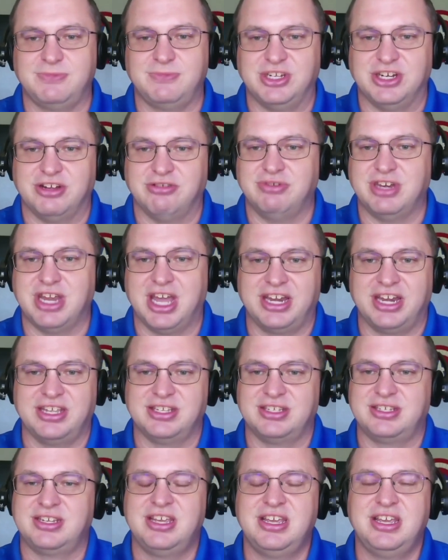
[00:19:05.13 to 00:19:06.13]
you know not
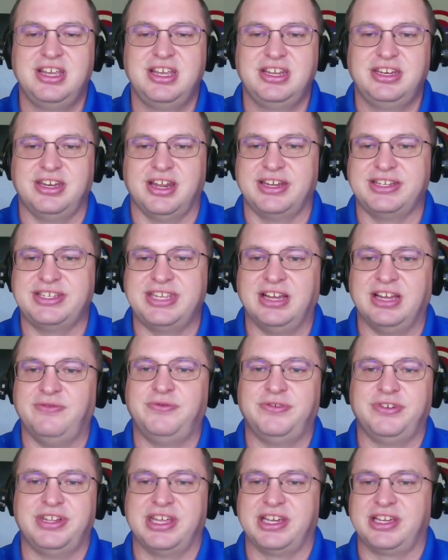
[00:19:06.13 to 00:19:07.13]
as not as
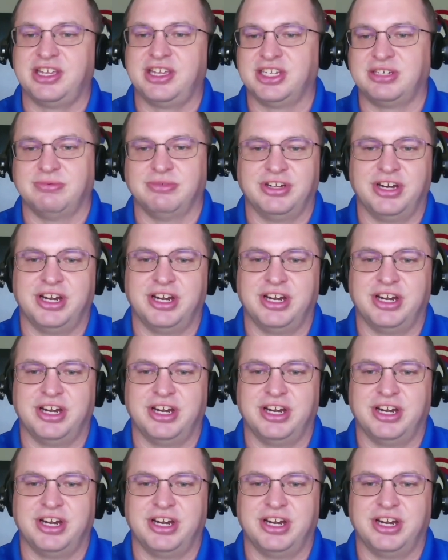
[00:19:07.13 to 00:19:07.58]
helpful to that customer.